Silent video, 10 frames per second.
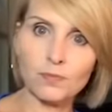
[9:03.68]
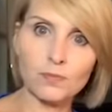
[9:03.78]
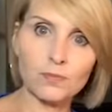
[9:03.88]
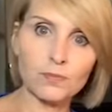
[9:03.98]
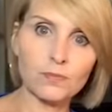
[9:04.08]

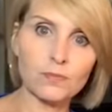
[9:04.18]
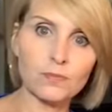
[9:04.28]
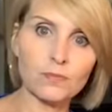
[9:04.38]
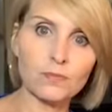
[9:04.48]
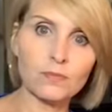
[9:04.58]

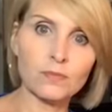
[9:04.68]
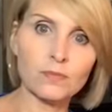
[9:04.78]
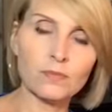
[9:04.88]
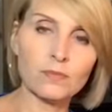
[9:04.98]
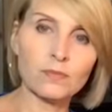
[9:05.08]

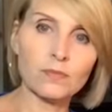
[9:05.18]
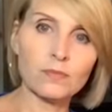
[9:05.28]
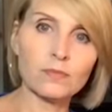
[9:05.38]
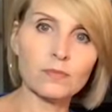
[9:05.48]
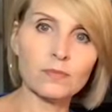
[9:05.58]

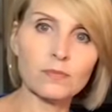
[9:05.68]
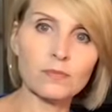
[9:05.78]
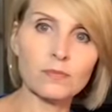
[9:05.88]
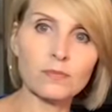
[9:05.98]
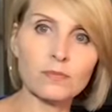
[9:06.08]

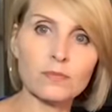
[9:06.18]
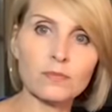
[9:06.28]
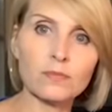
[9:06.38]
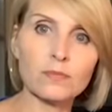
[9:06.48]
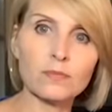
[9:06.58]

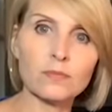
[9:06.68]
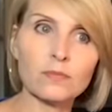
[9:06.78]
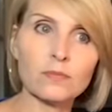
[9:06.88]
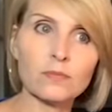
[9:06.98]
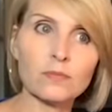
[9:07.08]

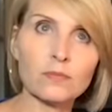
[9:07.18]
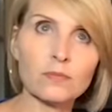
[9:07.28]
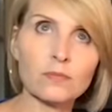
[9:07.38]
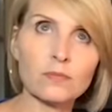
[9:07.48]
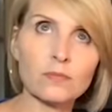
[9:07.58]

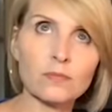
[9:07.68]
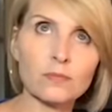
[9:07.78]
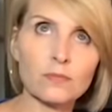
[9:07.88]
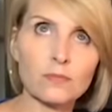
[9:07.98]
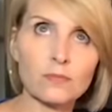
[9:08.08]

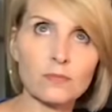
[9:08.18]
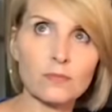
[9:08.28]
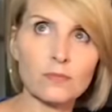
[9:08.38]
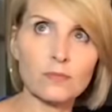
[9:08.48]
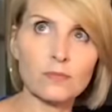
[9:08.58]

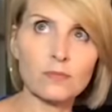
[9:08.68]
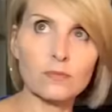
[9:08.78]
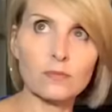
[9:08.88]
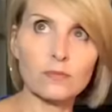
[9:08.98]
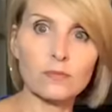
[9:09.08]

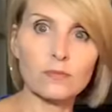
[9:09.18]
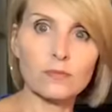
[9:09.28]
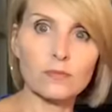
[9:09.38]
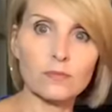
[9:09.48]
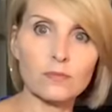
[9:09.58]

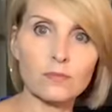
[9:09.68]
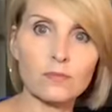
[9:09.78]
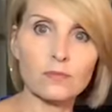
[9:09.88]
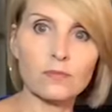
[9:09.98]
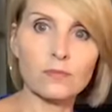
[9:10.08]

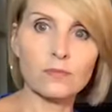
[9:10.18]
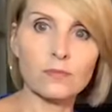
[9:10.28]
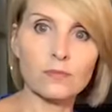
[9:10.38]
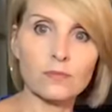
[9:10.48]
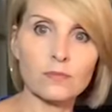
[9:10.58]

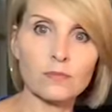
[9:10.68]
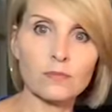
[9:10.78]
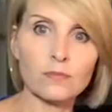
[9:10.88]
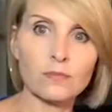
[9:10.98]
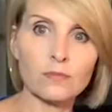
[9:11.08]

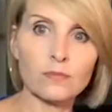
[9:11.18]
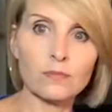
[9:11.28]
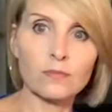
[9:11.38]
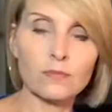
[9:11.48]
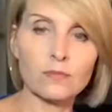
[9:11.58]
(not speaking)